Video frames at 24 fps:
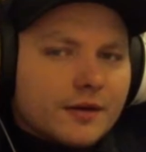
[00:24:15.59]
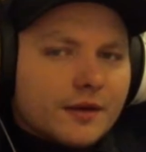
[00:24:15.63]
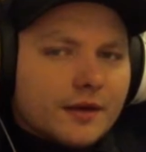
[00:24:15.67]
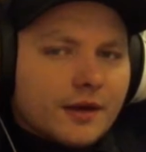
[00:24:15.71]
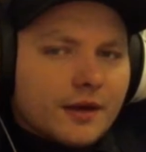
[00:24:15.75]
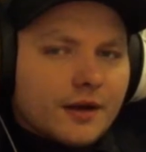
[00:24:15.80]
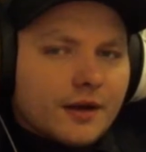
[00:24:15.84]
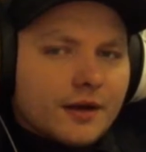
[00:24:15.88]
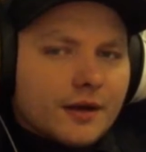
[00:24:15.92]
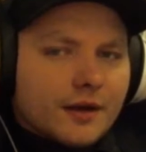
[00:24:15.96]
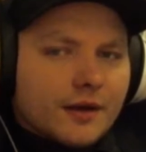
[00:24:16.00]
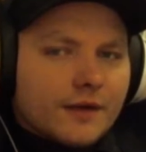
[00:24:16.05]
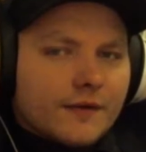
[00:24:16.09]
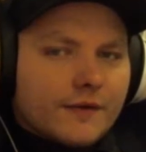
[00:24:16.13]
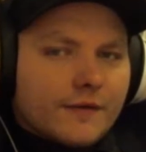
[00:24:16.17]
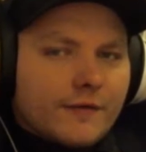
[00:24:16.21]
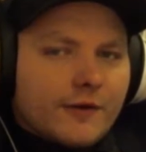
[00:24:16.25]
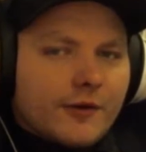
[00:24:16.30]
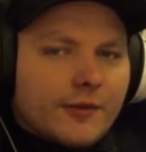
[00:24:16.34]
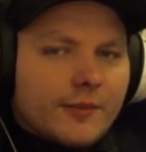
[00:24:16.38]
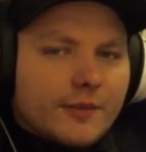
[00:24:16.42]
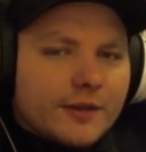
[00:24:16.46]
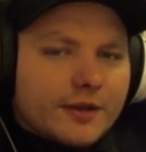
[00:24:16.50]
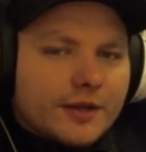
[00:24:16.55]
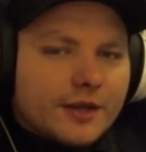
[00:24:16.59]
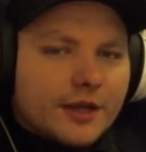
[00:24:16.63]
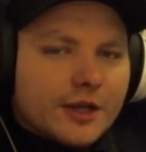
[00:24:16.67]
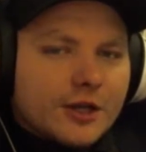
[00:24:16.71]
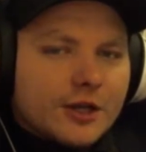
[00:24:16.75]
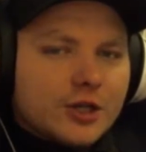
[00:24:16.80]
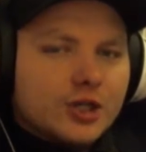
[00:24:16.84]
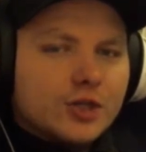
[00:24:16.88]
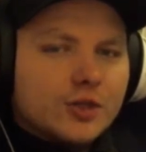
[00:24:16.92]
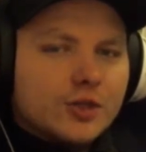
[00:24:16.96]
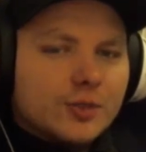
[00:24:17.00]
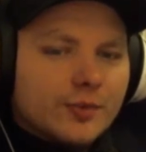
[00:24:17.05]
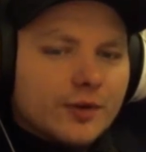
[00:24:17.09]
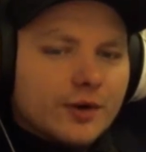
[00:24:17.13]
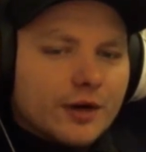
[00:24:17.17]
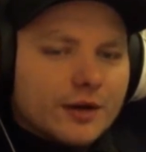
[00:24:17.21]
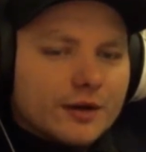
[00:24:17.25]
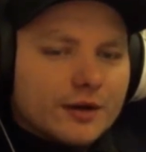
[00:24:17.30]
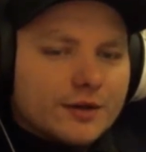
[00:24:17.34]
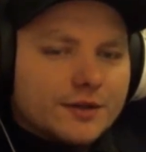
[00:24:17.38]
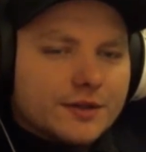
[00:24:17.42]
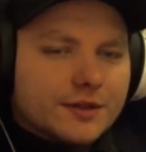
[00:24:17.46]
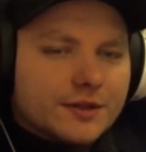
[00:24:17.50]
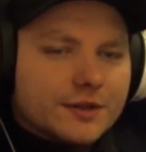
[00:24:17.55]
The fermentation
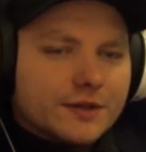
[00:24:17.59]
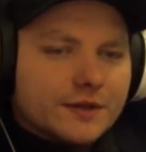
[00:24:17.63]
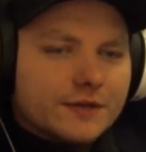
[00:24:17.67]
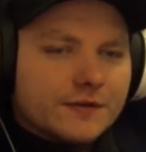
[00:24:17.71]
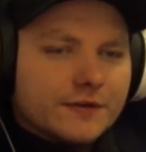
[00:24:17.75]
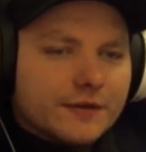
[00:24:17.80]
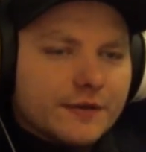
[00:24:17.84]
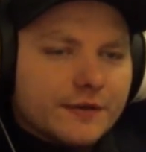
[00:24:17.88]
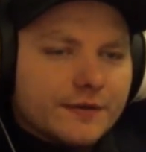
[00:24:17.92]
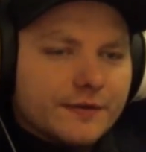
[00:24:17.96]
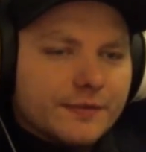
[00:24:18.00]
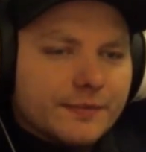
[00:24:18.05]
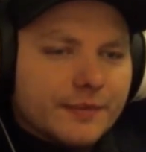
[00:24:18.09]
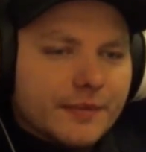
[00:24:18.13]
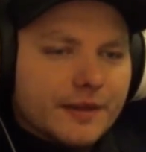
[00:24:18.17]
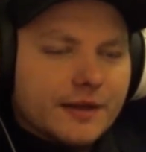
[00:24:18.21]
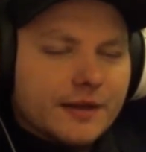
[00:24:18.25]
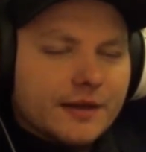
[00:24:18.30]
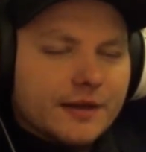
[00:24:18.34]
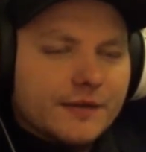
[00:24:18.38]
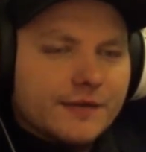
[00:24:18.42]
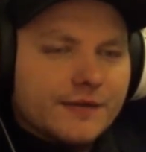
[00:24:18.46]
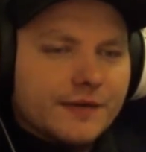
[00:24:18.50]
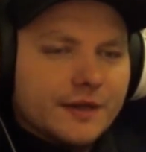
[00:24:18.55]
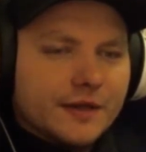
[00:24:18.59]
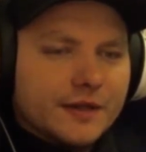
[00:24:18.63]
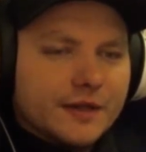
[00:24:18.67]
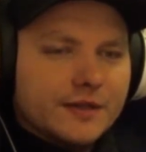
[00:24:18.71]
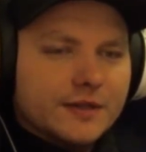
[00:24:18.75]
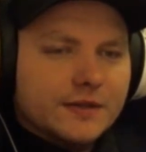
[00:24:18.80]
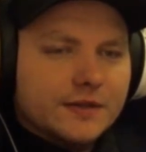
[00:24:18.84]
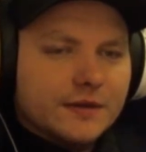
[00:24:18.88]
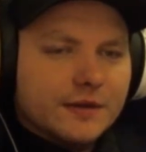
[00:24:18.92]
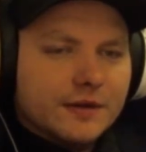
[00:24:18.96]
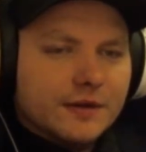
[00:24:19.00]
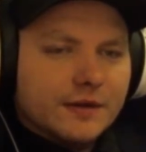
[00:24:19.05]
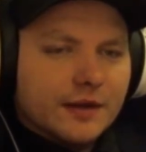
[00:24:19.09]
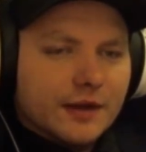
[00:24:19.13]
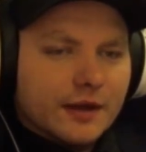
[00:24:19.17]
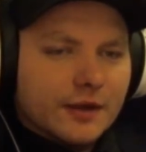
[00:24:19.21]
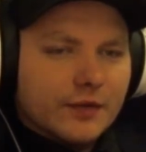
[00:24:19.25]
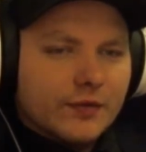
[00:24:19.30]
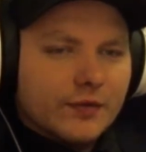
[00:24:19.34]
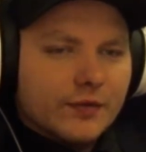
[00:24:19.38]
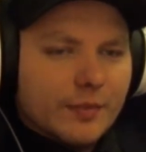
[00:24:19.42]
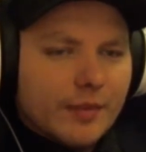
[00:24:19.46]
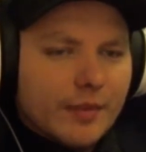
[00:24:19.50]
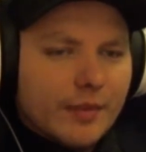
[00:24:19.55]
process of making things,
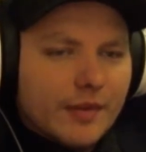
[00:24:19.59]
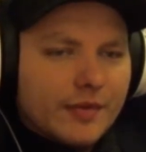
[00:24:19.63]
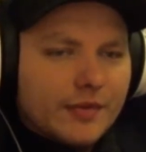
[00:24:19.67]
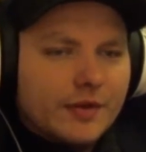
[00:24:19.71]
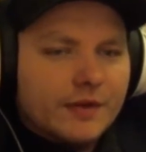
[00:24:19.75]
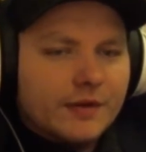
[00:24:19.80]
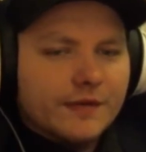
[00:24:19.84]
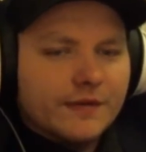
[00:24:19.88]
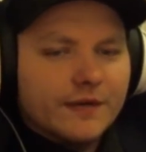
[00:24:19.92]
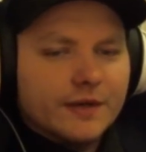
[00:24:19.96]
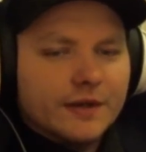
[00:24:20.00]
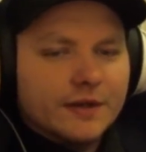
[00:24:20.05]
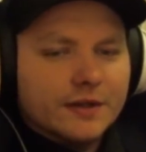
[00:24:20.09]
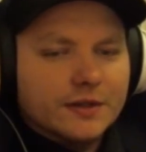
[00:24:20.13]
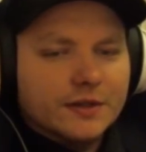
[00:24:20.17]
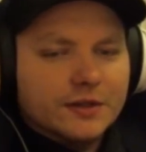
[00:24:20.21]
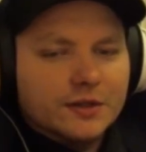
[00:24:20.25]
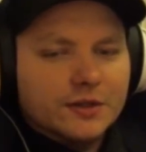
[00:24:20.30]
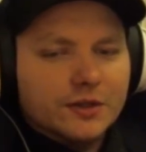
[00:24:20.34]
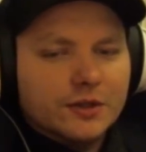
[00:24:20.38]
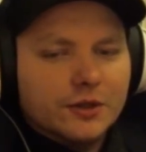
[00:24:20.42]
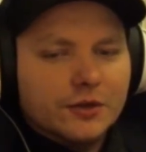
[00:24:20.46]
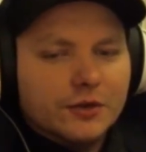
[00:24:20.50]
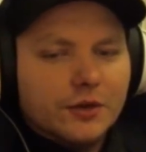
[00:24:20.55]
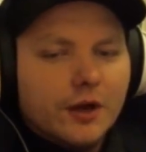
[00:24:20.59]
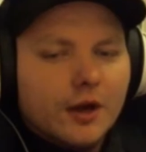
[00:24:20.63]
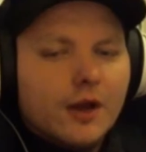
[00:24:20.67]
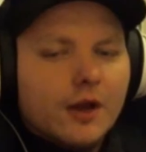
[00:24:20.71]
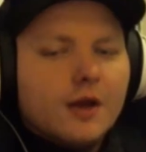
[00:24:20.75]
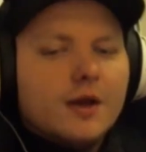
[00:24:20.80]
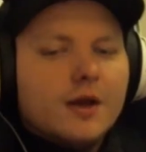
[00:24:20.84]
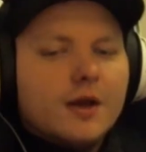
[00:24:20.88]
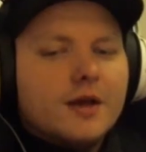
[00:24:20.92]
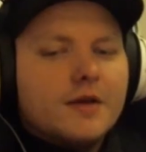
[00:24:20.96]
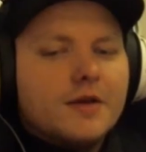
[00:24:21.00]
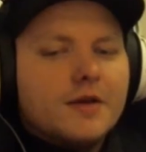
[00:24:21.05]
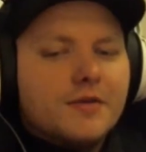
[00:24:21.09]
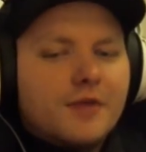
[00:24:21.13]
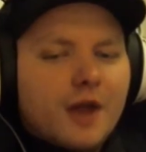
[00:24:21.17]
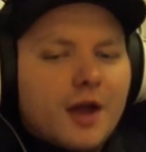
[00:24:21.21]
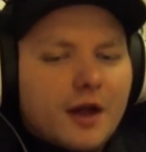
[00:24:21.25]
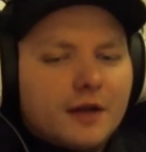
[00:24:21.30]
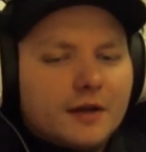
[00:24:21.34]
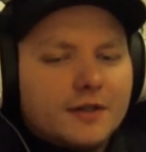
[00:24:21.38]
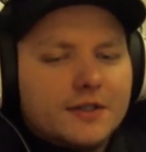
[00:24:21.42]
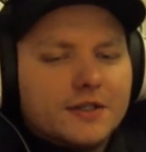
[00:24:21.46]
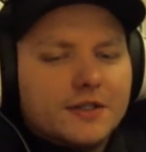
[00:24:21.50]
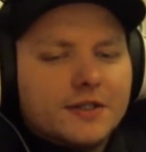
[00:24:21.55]
like fermenting things to
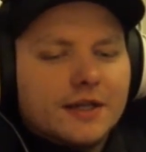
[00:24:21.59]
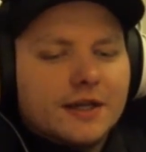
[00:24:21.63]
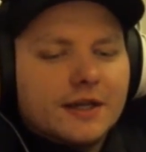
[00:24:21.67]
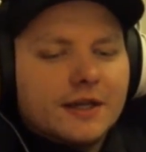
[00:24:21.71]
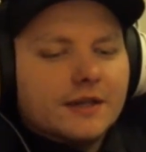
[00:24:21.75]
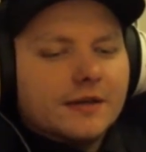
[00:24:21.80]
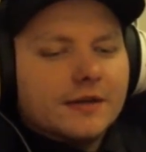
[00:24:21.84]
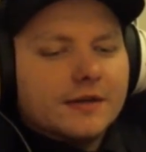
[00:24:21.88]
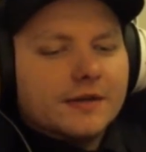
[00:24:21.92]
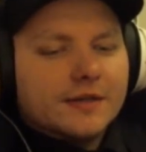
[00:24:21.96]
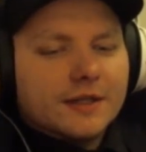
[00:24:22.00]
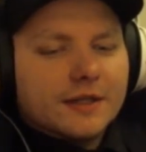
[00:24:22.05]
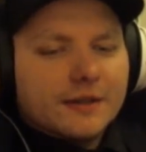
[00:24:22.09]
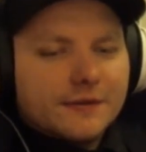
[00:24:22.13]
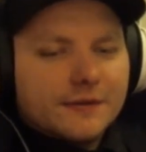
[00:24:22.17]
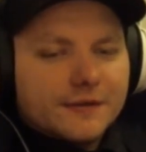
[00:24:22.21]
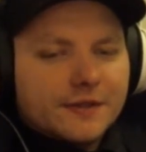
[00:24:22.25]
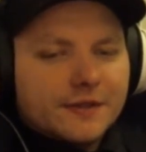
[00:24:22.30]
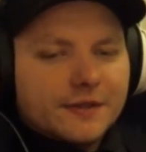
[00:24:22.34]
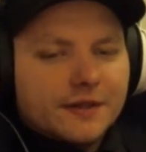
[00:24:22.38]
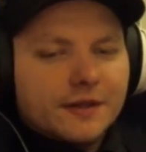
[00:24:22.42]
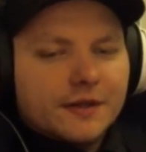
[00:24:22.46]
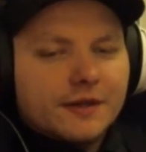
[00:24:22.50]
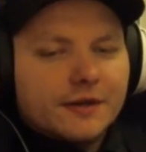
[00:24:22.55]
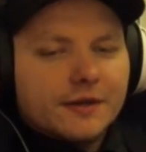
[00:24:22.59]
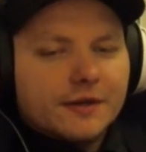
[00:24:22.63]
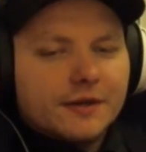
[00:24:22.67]
intoxicate ourselves.